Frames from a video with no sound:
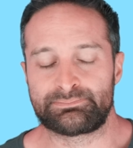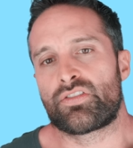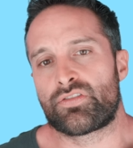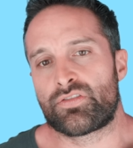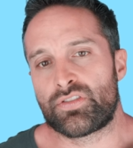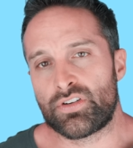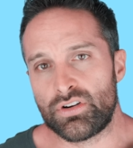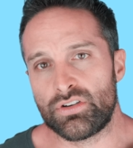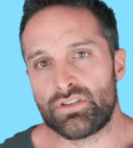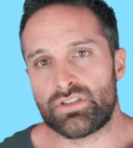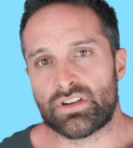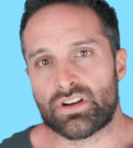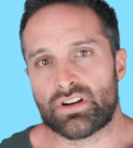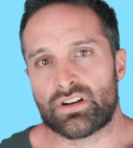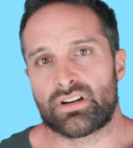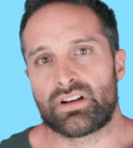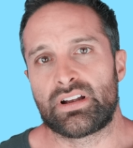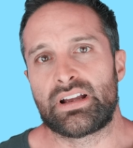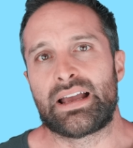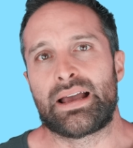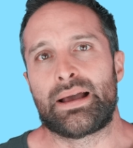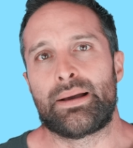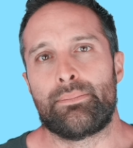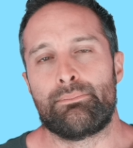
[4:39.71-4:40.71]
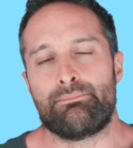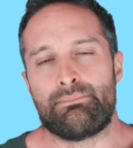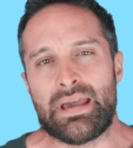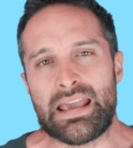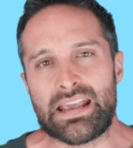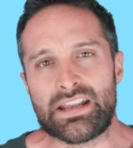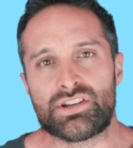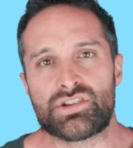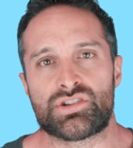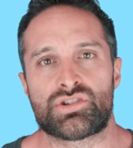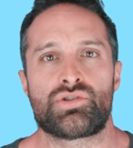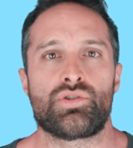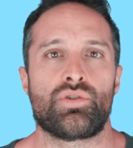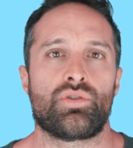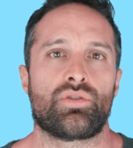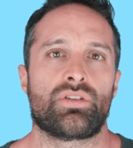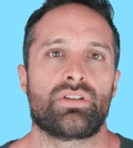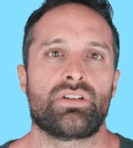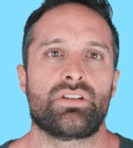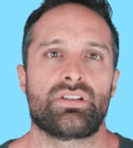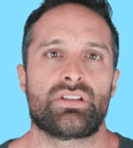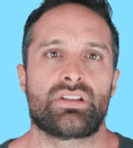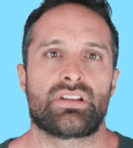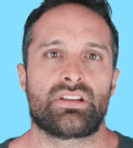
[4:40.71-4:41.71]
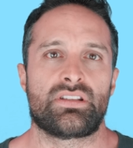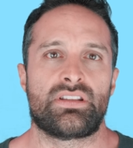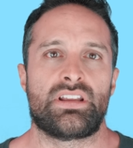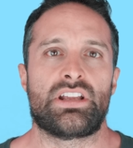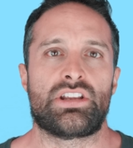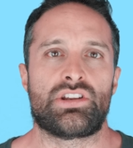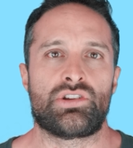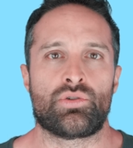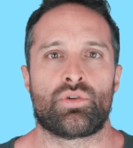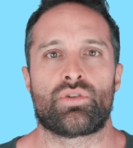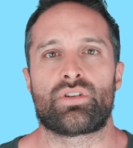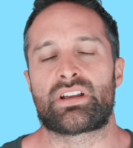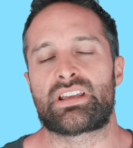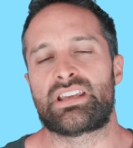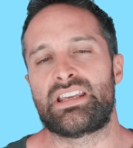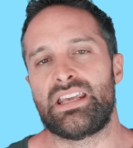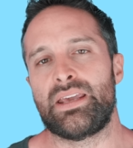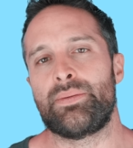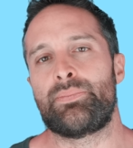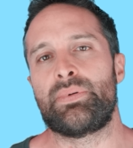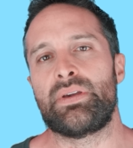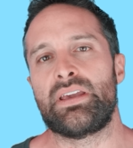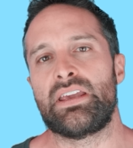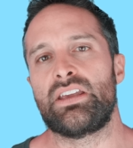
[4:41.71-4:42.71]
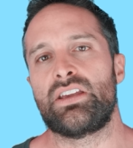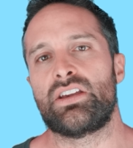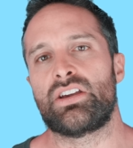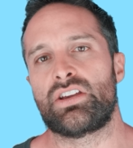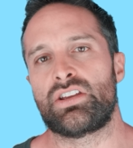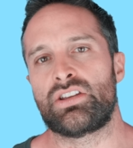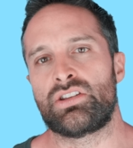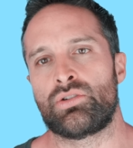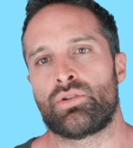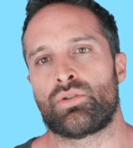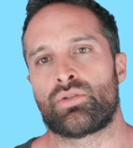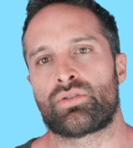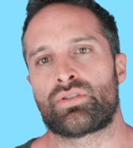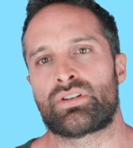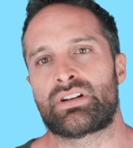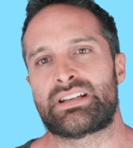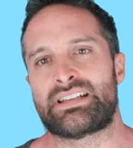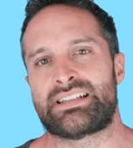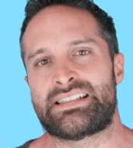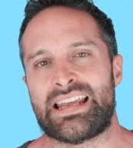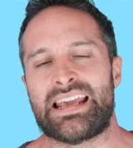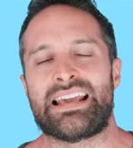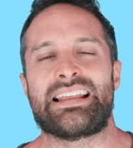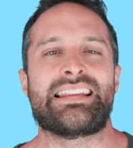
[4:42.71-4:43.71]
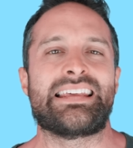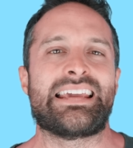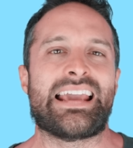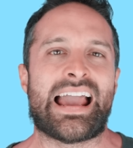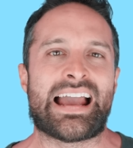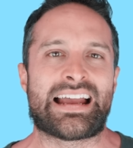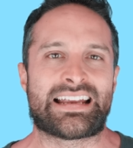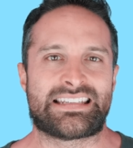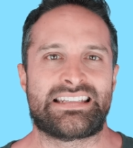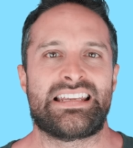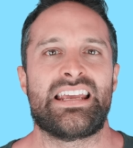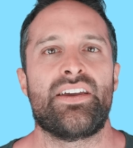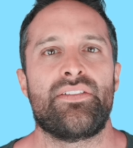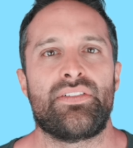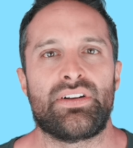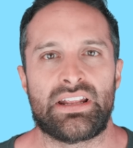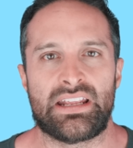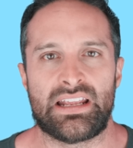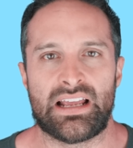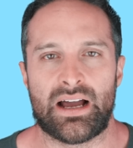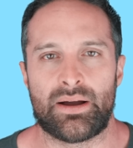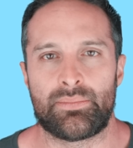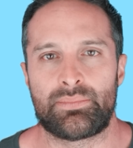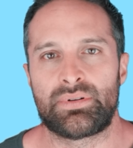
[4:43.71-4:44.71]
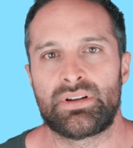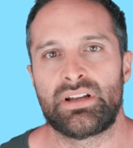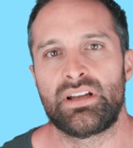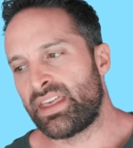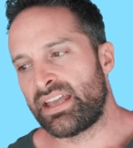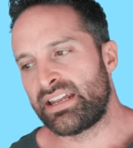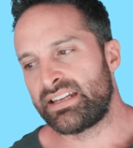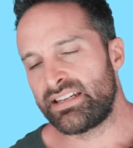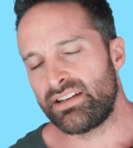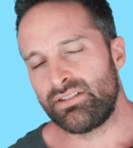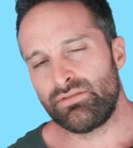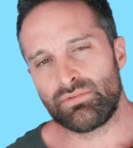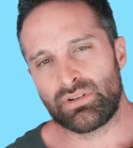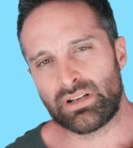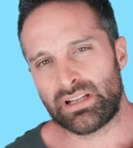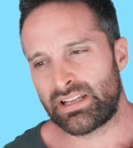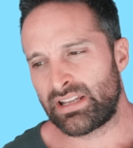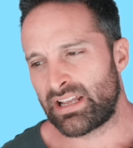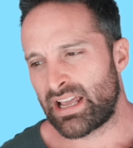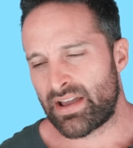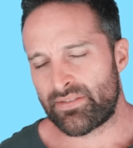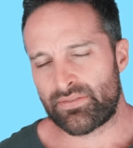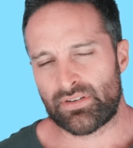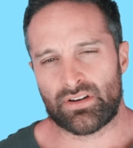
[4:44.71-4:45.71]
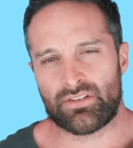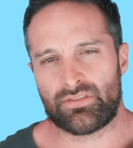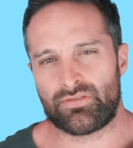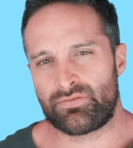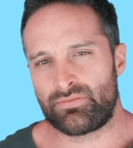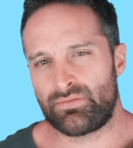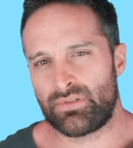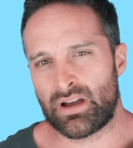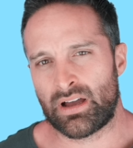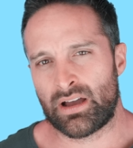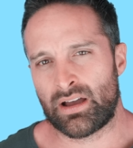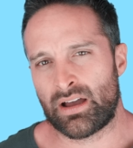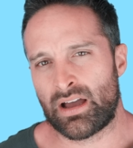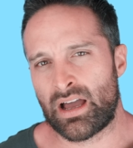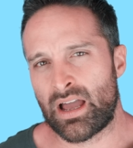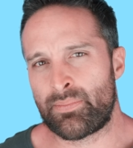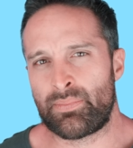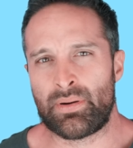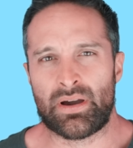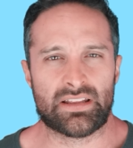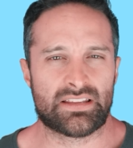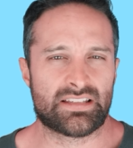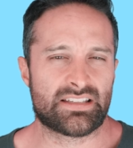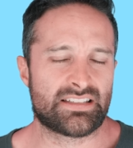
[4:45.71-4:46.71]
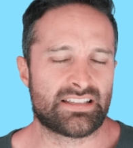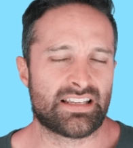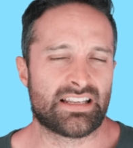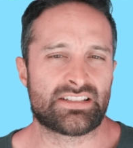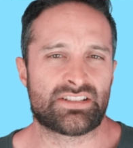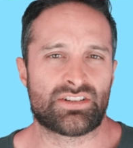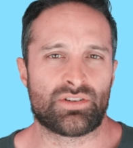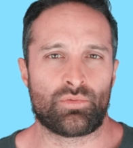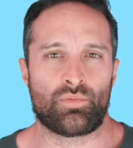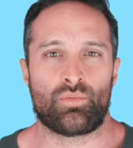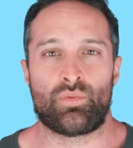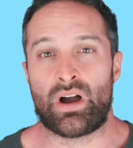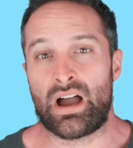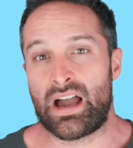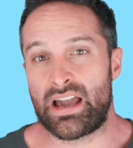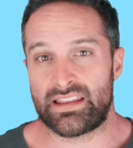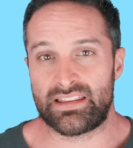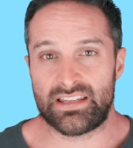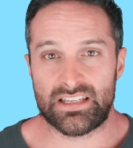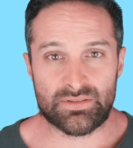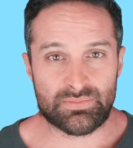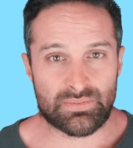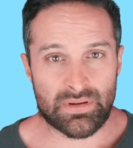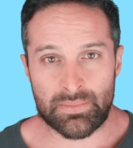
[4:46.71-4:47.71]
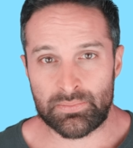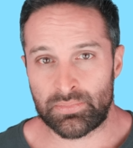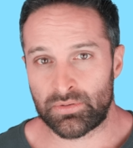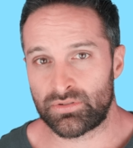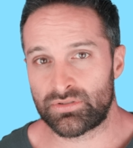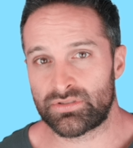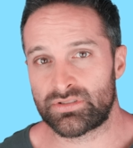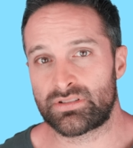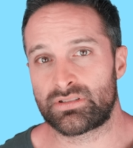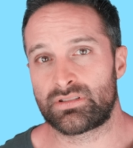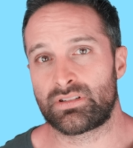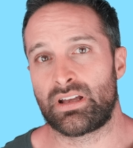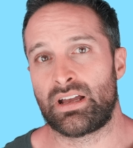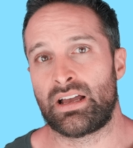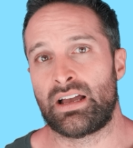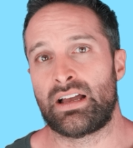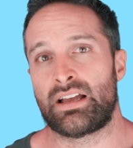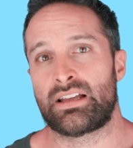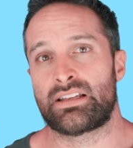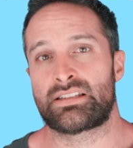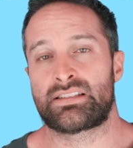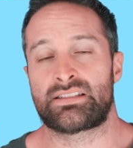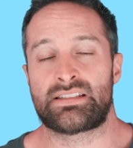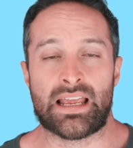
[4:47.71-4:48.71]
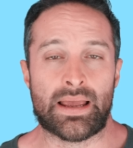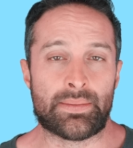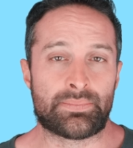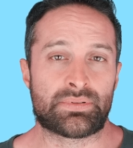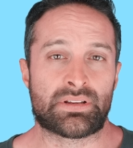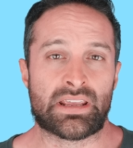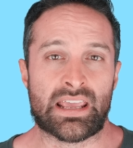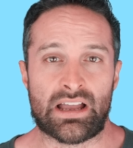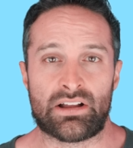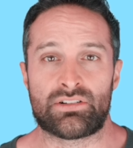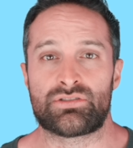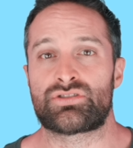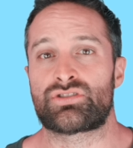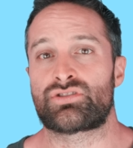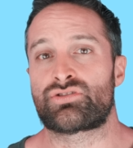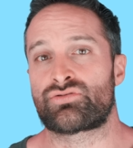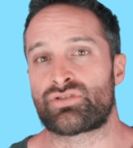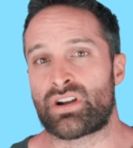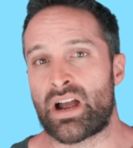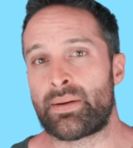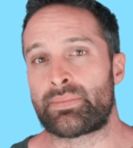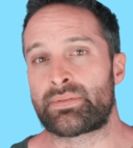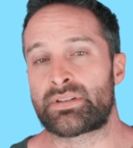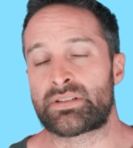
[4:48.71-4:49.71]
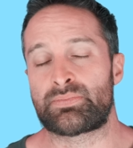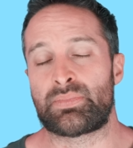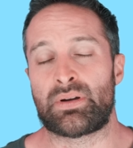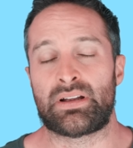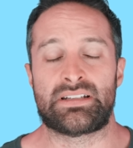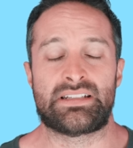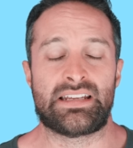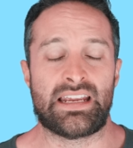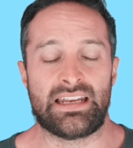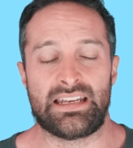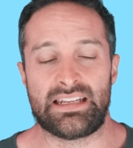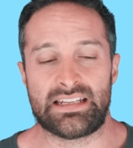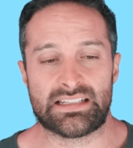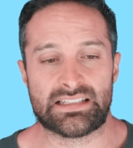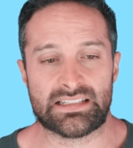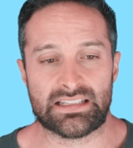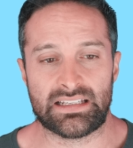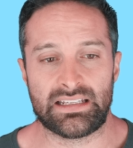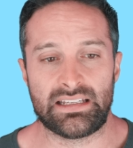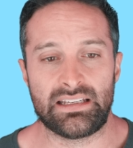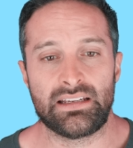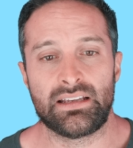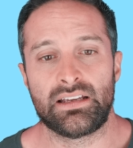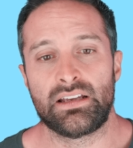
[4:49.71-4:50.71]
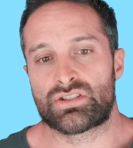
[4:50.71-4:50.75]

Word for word: Further, make sure that you're keeping your daily activity up. They didn't really have a hypothesis to why these people's step counts dropped spontaneously.